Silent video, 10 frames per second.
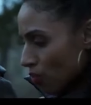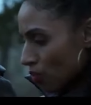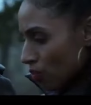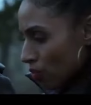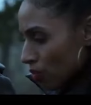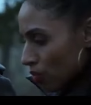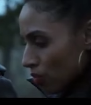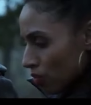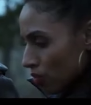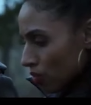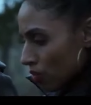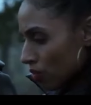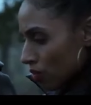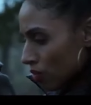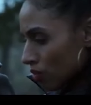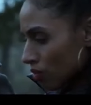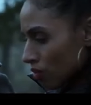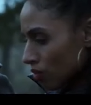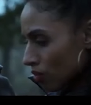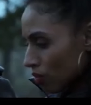
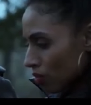(silent)